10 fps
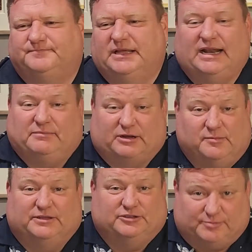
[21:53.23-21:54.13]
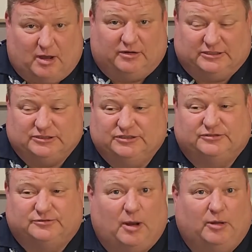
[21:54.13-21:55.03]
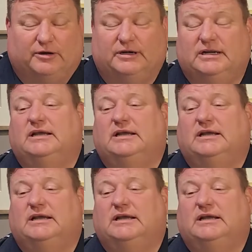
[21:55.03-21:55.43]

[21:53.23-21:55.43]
And I'm not talking about the smallest, just smaller.